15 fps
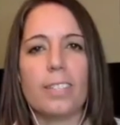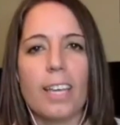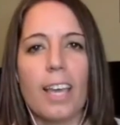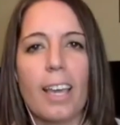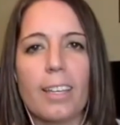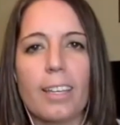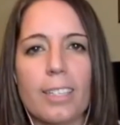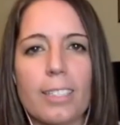the
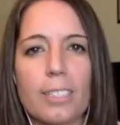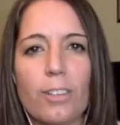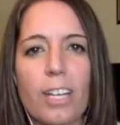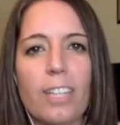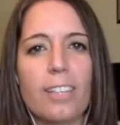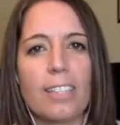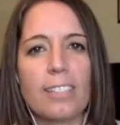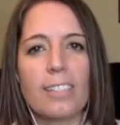egg is,
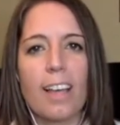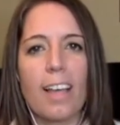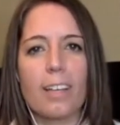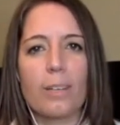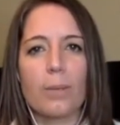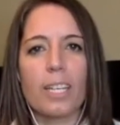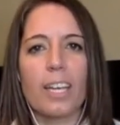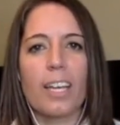right? That's the
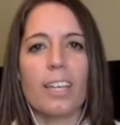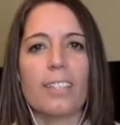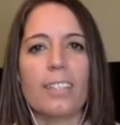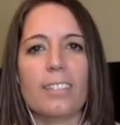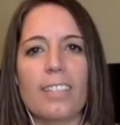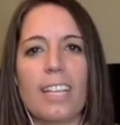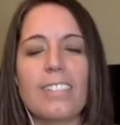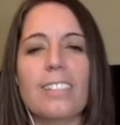equity egg.
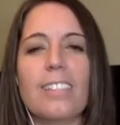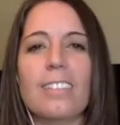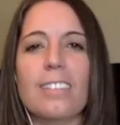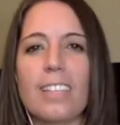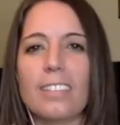That's the that